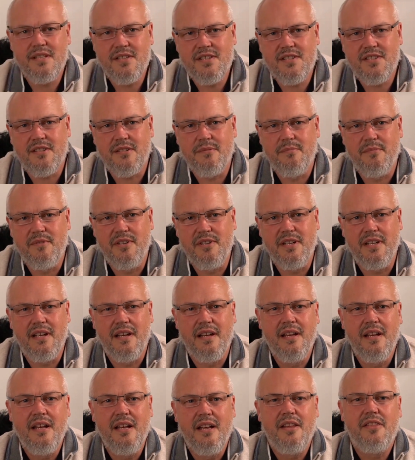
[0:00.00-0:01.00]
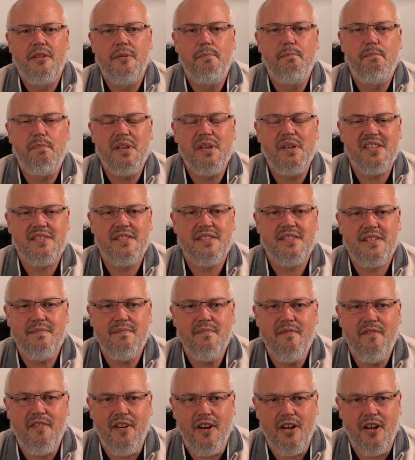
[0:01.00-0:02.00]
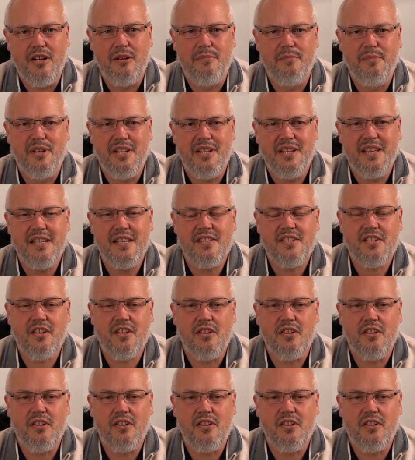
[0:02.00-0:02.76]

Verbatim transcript: in summary, the business environment is